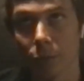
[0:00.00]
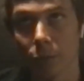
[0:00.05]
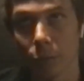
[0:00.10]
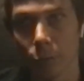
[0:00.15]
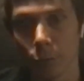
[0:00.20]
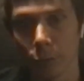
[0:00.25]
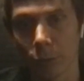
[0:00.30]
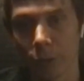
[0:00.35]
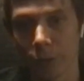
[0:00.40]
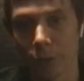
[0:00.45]

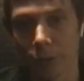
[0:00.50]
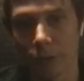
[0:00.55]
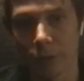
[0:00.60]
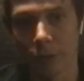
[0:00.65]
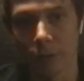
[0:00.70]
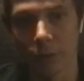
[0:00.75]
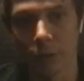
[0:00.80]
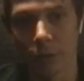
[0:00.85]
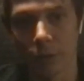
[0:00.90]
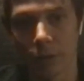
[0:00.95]
we
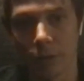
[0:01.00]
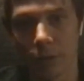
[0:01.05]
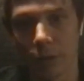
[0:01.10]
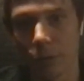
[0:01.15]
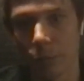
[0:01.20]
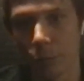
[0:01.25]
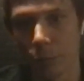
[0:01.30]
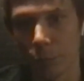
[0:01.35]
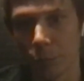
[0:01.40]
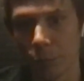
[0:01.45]
uh,
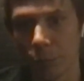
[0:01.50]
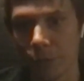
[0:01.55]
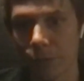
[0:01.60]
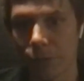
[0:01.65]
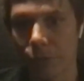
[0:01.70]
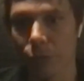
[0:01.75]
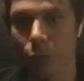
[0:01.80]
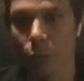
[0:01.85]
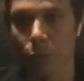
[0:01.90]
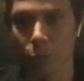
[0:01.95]
we
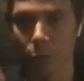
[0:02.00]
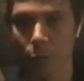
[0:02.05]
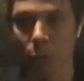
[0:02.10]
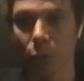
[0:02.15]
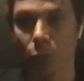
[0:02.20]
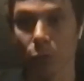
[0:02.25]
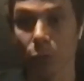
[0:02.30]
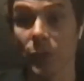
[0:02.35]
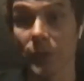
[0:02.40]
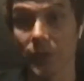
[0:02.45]
released what we
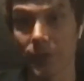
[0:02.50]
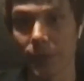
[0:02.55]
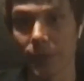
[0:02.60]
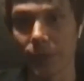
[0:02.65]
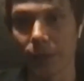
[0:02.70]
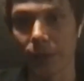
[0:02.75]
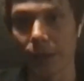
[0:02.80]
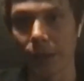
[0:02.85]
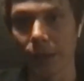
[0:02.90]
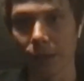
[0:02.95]
call the
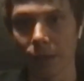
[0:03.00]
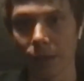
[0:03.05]
CDK,